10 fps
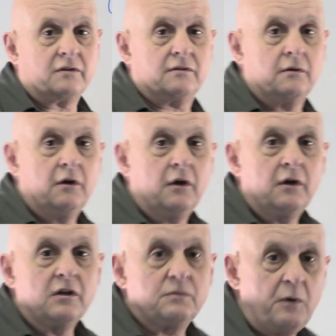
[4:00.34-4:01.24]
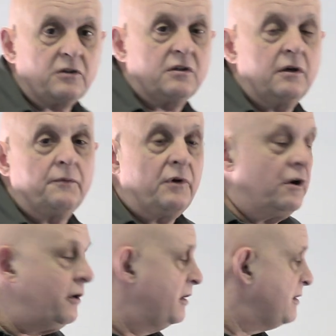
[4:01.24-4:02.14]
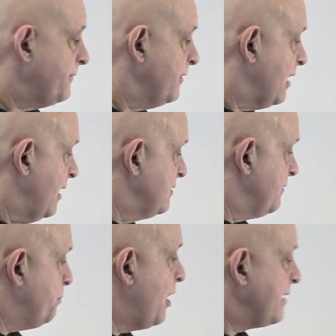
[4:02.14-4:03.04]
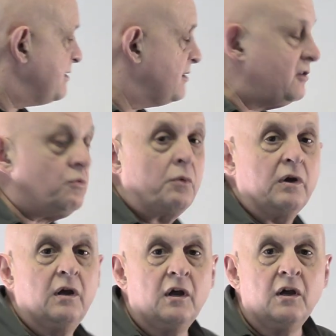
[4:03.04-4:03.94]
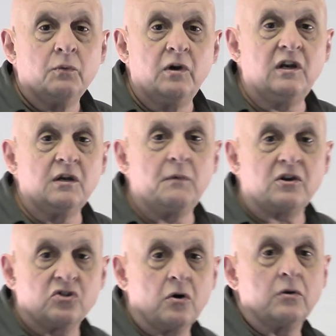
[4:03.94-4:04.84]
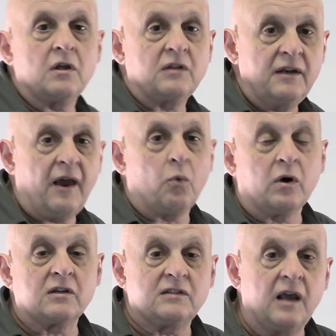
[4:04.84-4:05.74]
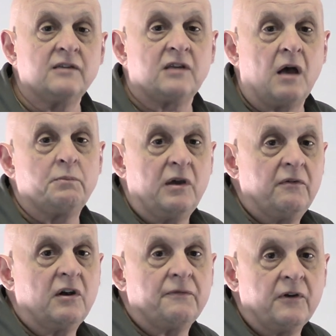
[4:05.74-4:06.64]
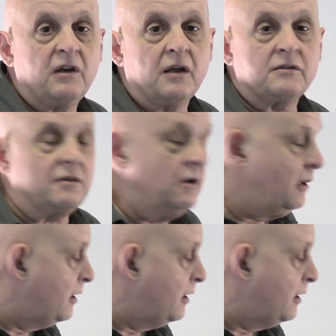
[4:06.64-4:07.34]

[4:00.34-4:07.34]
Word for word: us, especially you know, in different kinds of processes where we, we need to make sure that the network stays up even if it gets